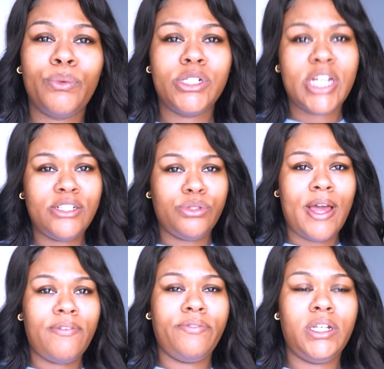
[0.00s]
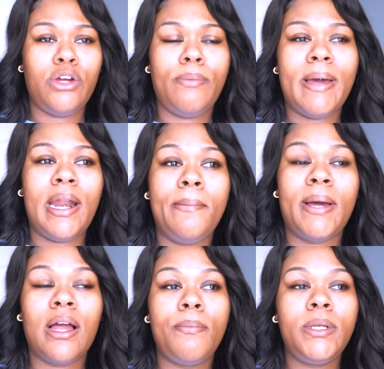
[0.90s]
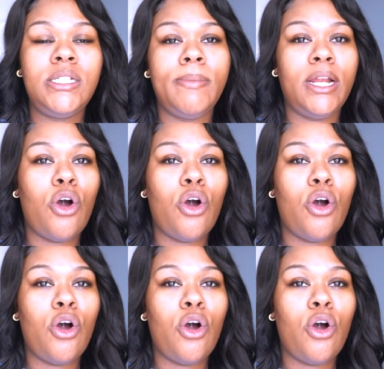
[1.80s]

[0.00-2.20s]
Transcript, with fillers: which I do have a video about it, my company's made